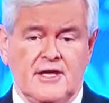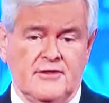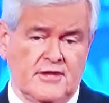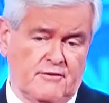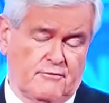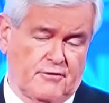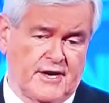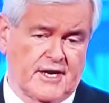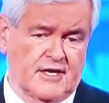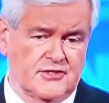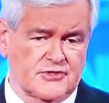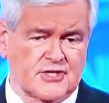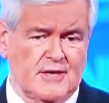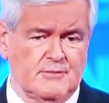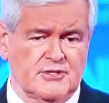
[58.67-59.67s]
And then,
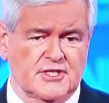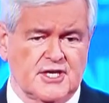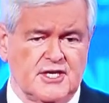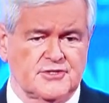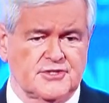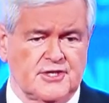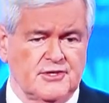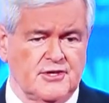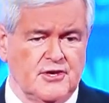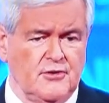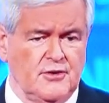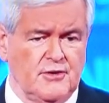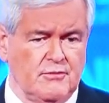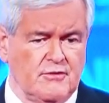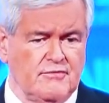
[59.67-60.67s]
frankly, sabotaging the
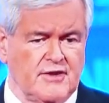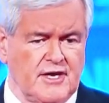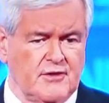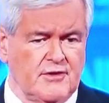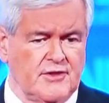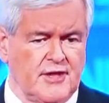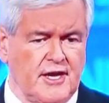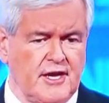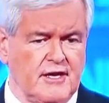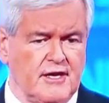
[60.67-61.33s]
only refinery they